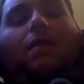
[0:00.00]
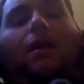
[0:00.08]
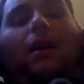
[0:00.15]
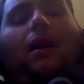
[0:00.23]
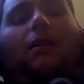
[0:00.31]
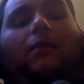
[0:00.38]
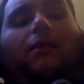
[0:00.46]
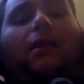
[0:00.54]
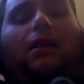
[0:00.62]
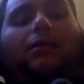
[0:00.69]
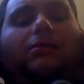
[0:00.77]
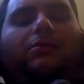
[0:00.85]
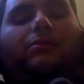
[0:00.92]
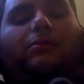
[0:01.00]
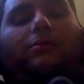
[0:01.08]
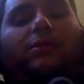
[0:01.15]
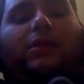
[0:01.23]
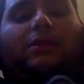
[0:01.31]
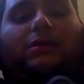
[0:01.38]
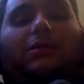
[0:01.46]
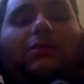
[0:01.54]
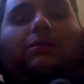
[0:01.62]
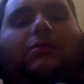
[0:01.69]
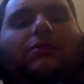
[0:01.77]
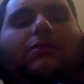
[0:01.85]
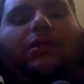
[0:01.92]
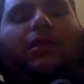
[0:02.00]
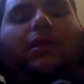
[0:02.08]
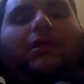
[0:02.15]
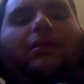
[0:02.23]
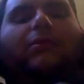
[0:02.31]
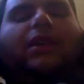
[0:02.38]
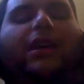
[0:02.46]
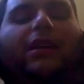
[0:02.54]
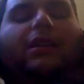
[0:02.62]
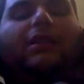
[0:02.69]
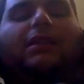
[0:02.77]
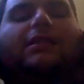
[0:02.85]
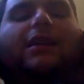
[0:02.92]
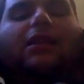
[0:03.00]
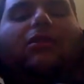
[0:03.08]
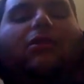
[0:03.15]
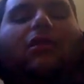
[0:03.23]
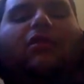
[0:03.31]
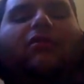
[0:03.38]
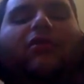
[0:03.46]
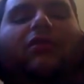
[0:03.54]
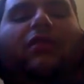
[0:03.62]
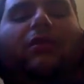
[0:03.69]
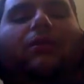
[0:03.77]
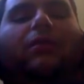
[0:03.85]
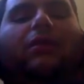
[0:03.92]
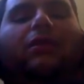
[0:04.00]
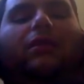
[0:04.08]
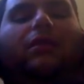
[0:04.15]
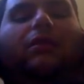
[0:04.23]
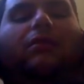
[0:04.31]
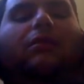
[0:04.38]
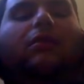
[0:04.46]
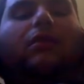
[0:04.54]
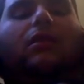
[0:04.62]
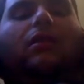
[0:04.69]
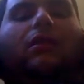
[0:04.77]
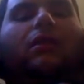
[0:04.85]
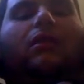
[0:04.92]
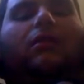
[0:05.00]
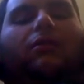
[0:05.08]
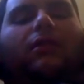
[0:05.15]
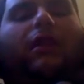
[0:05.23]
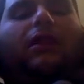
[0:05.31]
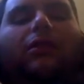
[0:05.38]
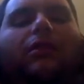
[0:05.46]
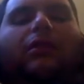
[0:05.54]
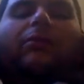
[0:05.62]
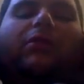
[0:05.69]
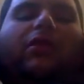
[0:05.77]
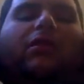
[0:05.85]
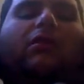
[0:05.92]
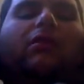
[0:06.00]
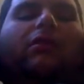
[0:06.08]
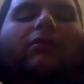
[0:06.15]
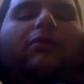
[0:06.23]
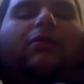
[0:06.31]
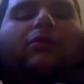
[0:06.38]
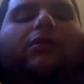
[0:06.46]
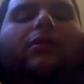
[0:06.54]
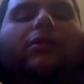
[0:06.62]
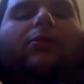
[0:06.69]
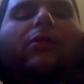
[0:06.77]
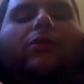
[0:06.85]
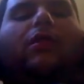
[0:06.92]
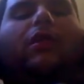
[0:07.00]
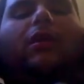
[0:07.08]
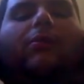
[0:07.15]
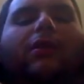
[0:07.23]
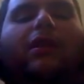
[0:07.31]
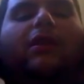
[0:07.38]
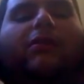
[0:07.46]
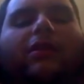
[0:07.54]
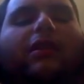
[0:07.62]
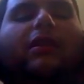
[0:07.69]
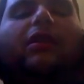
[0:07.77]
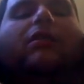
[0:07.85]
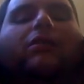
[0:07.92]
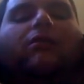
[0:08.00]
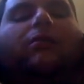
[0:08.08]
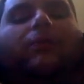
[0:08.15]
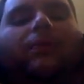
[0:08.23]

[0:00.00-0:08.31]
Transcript: I just don't see them taking that title off of him until Flair and them's gone and Fortune's broke up and everything else.